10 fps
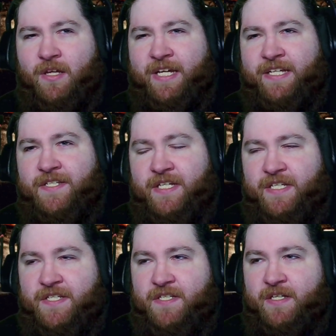It's
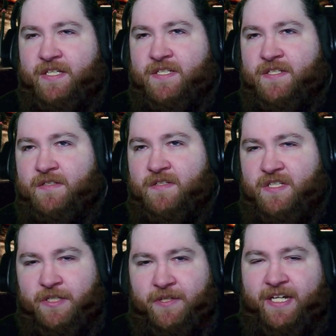
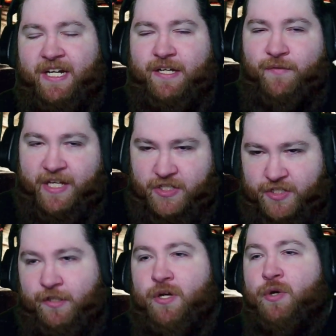still that kind of like
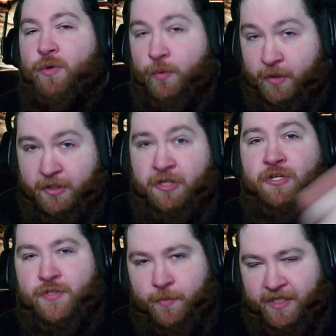slow
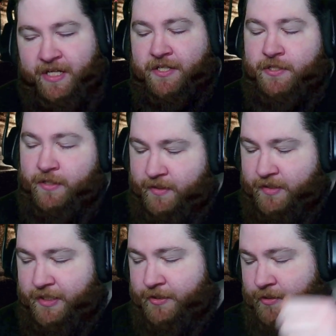swing at
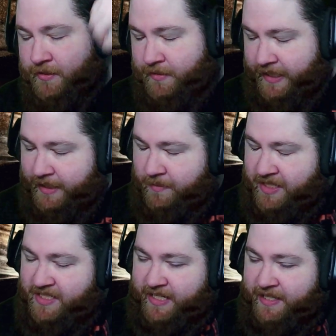your
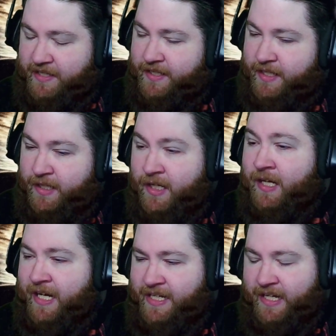enemies kind of thing.
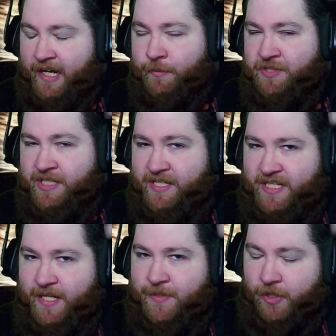Again, I will say this
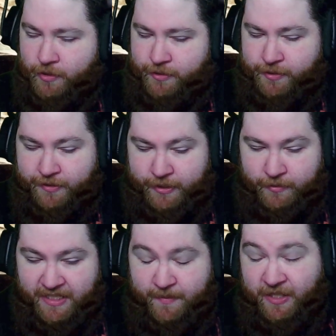game is harder though,
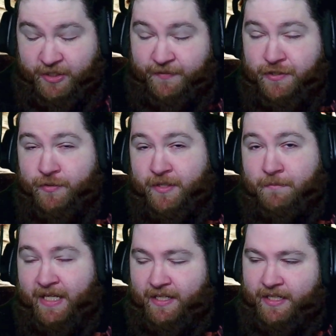especially if you're doing
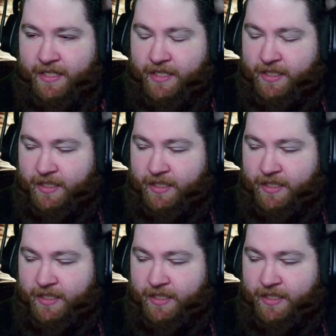melee.